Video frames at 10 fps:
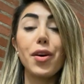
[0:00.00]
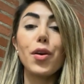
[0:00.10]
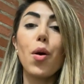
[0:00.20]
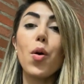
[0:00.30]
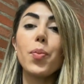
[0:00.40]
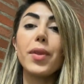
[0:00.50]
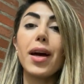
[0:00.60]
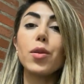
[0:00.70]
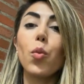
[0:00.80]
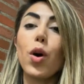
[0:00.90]
I hope that
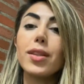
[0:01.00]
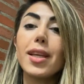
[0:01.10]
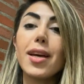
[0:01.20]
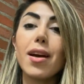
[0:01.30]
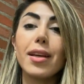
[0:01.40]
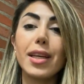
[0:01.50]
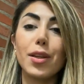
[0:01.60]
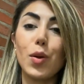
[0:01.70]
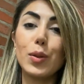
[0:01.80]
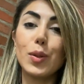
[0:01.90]
one day I can
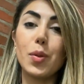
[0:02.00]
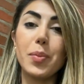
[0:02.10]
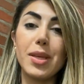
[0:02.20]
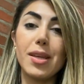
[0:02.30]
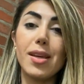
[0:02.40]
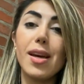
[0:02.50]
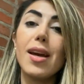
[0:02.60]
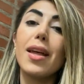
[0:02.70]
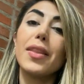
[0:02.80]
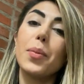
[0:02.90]
also be
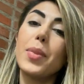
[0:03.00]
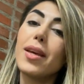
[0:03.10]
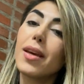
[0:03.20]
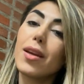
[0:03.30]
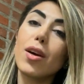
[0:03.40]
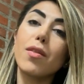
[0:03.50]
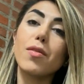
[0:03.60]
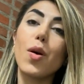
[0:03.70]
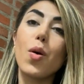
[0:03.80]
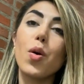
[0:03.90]
the beacon of
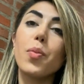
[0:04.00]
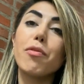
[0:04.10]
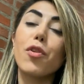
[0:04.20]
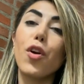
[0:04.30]
hope for